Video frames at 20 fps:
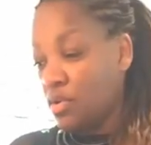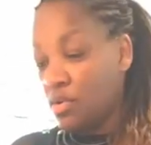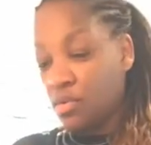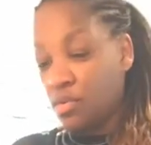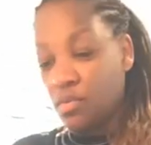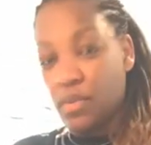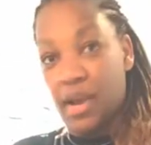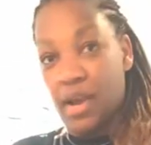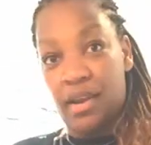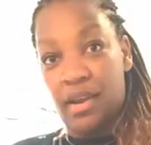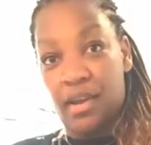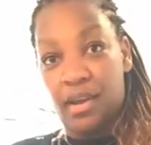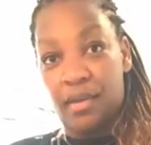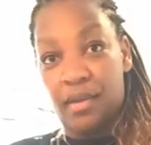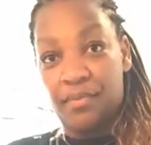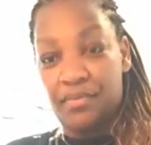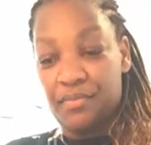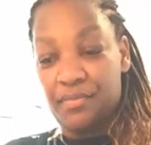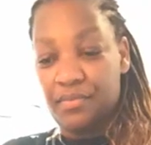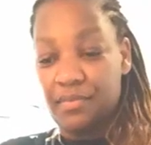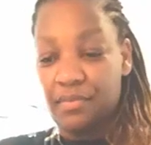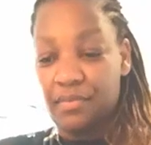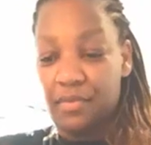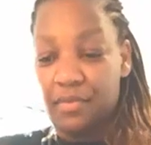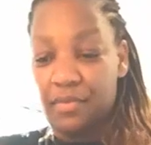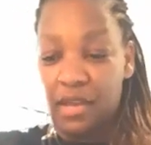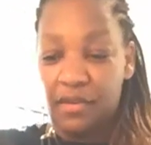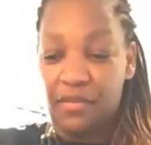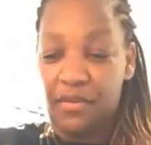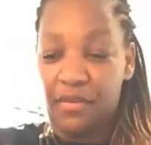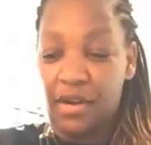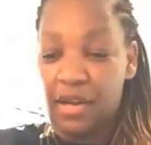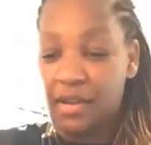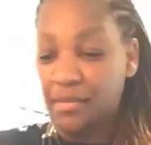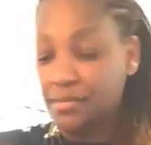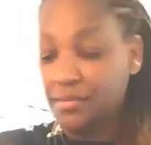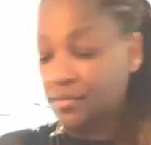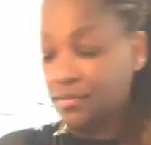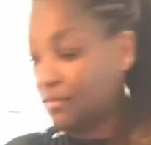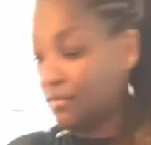when,
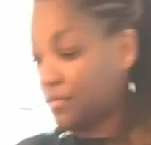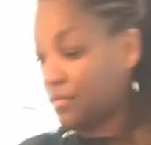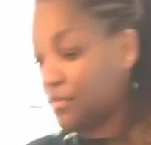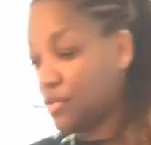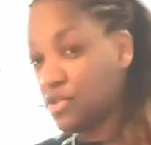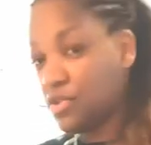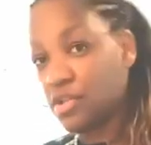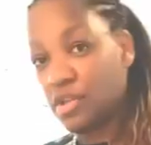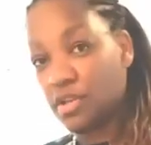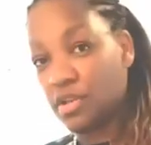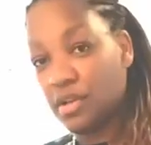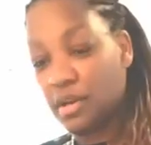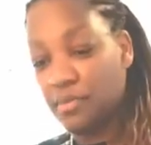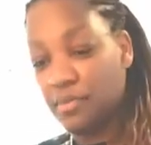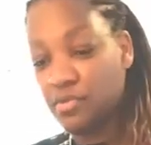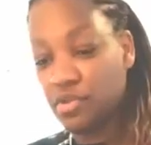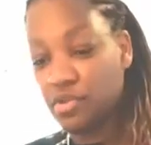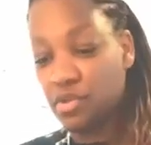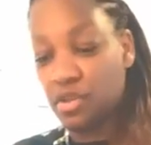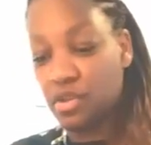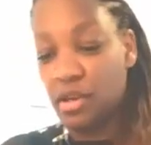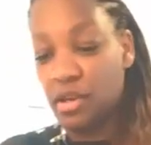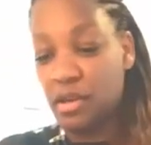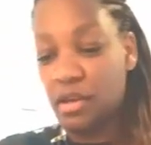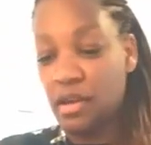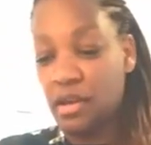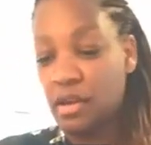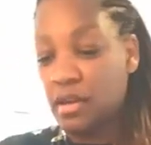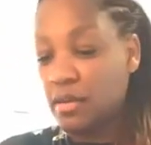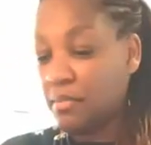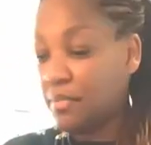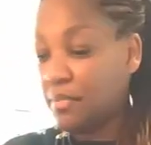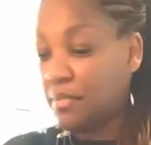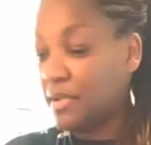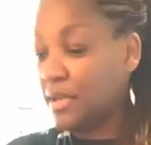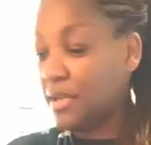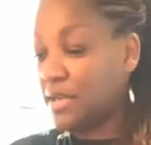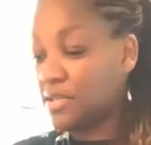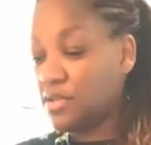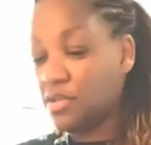so I'm just going to
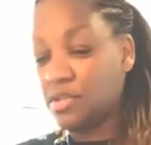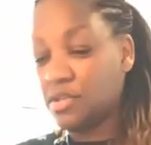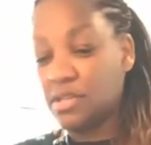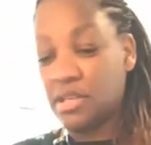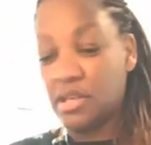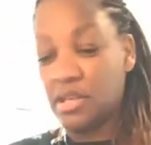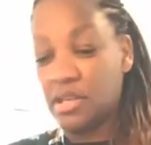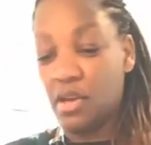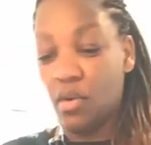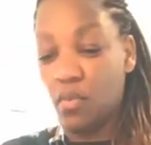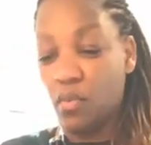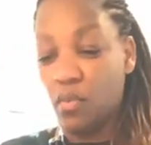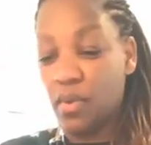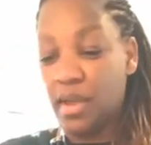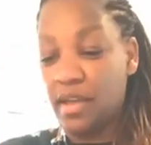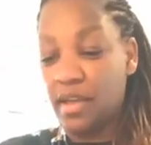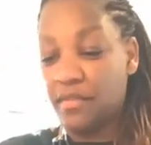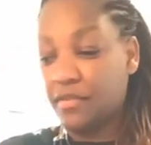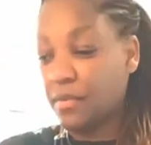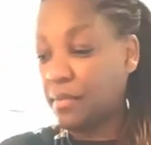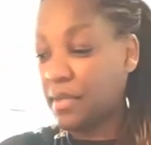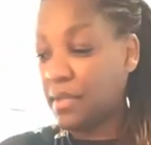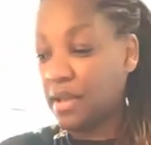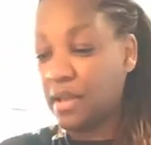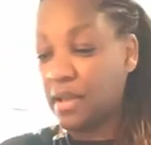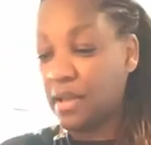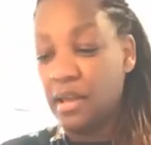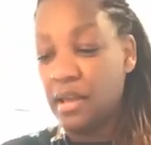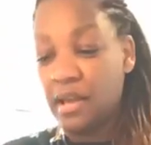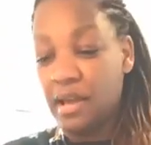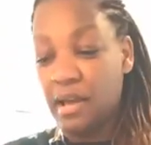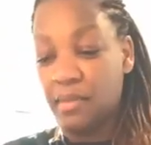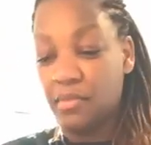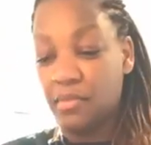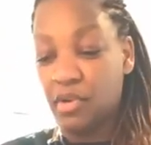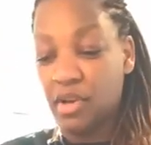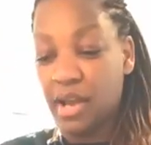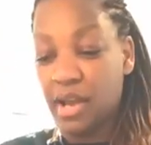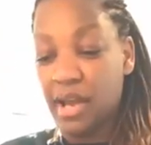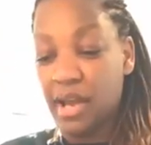place those in away from me. I'm going to